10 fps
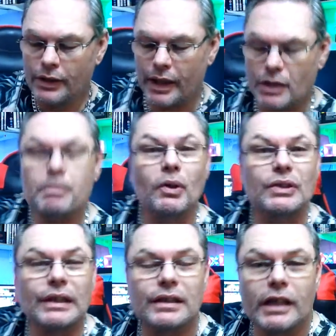
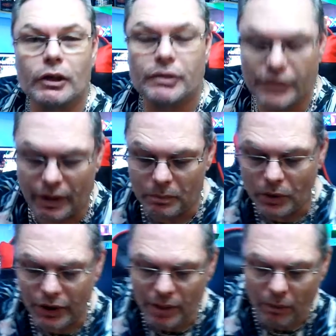Xbox itself, and then
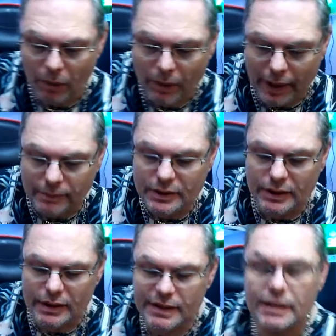working my way up
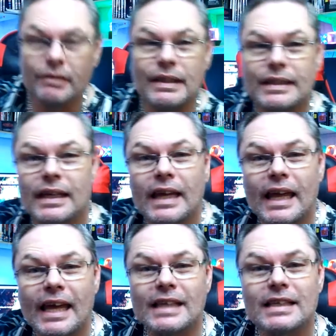to the Series
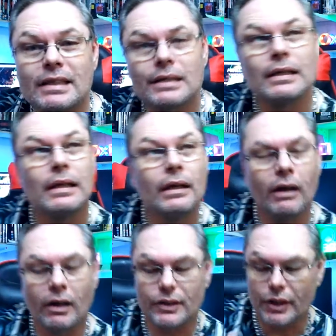S.
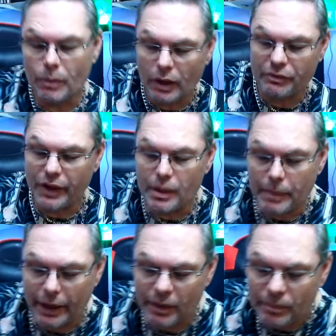I'll tell you what I think
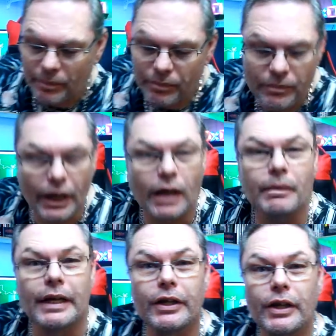about them,
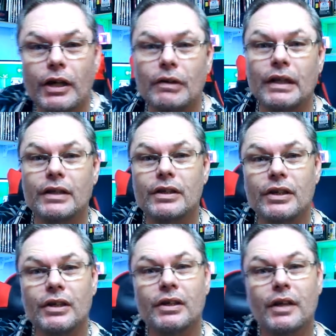and
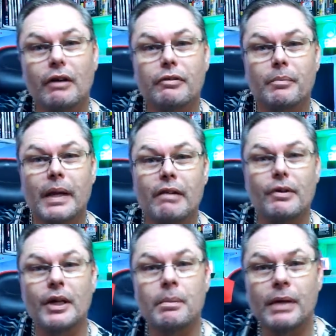go from there,
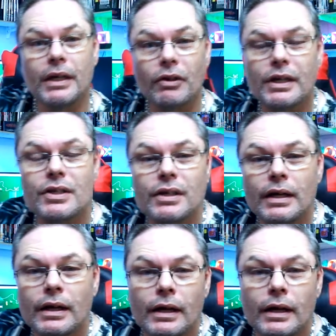really, being honest.